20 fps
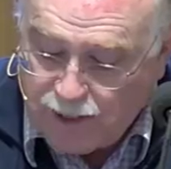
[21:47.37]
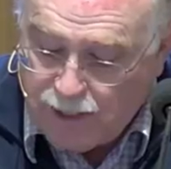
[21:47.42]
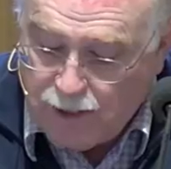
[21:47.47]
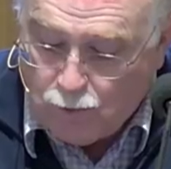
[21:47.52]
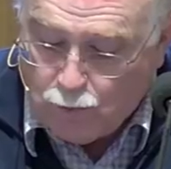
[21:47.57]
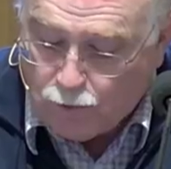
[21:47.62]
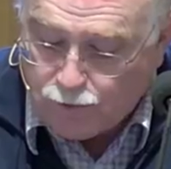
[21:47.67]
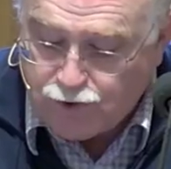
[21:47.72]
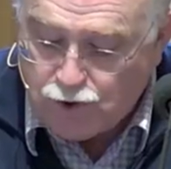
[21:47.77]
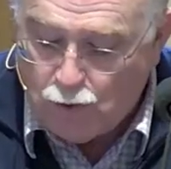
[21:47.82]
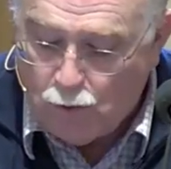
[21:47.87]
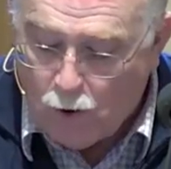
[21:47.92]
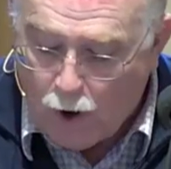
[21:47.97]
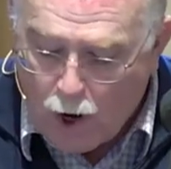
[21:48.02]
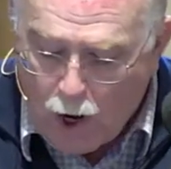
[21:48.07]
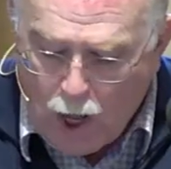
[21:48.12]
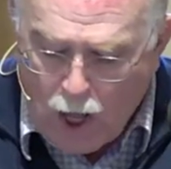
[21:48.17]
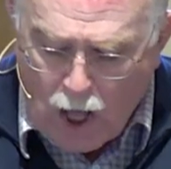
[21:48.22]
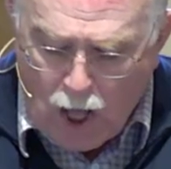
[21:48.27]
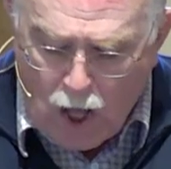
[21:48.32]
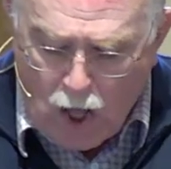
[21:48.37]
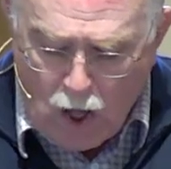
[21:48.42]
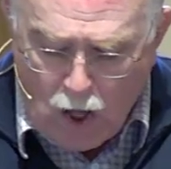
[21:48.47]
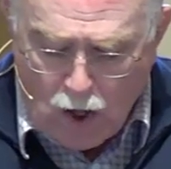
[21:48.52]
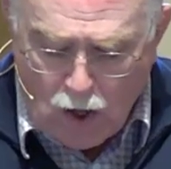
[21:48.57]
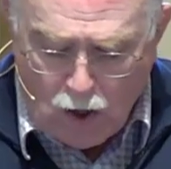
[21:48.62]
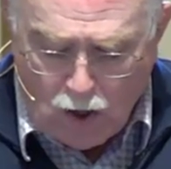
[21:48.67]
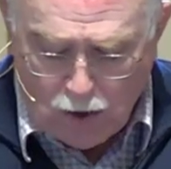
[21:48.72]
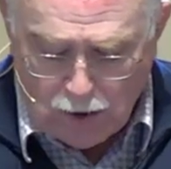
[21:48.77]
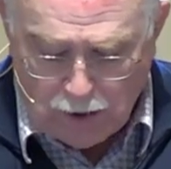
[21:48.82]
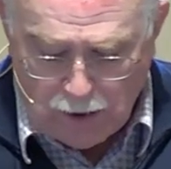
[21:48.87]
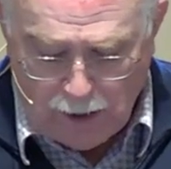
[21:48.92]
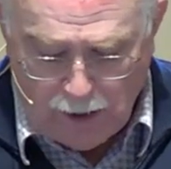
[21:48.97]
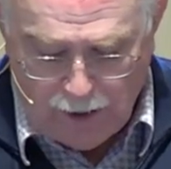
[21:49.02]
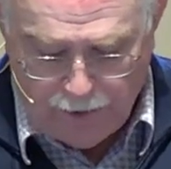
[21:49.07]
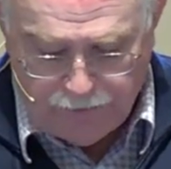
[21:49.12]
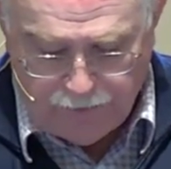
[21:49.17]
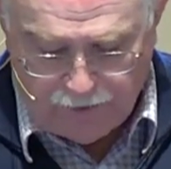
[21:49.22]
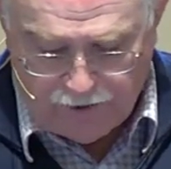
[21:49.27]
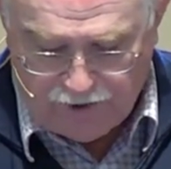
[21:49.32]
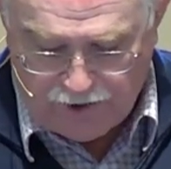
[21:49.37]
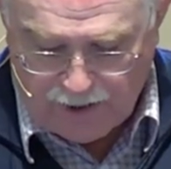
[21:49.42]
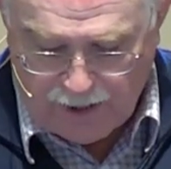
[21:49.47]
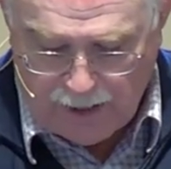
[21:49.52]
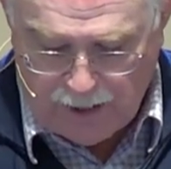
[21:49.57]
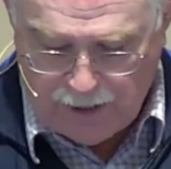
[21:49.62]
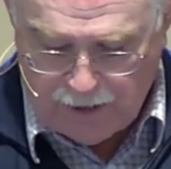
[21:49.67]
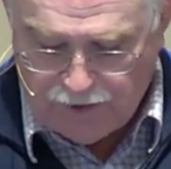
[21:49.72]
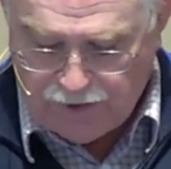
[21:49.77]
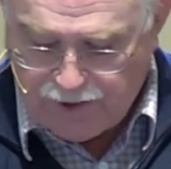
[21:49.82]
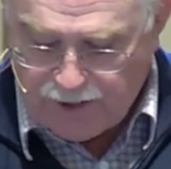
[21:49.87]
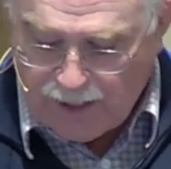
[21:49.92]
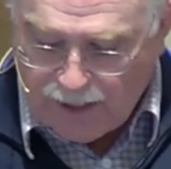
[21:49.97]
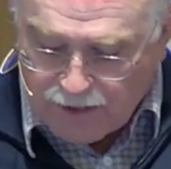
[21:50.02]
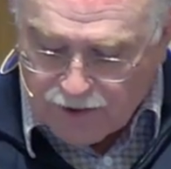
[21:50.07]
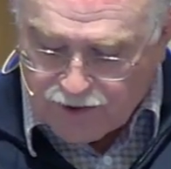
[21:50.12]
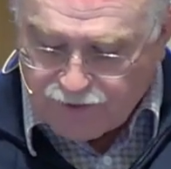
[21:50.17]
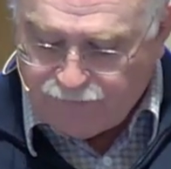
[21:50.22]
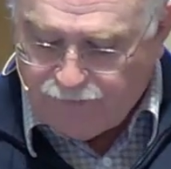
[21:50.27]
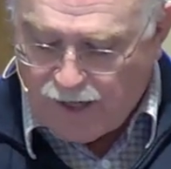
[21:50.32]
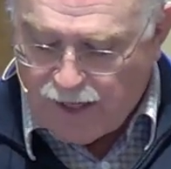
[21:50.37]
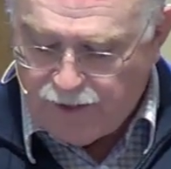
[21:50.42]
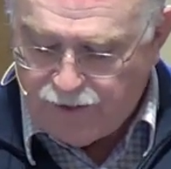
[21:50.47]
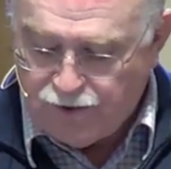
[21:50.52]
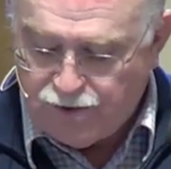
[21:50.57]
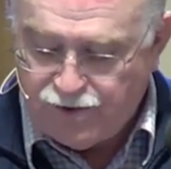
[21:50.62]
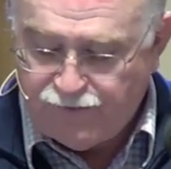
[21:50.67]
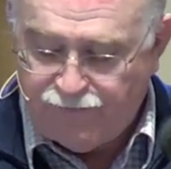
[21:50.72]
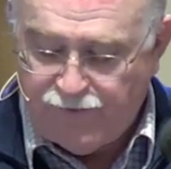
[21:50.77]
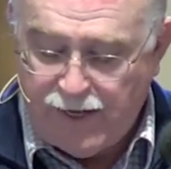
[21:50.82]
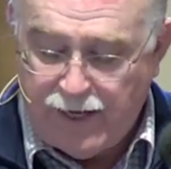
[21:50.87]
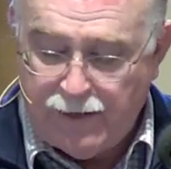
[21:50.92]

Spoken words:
was equal to all other sons in his father's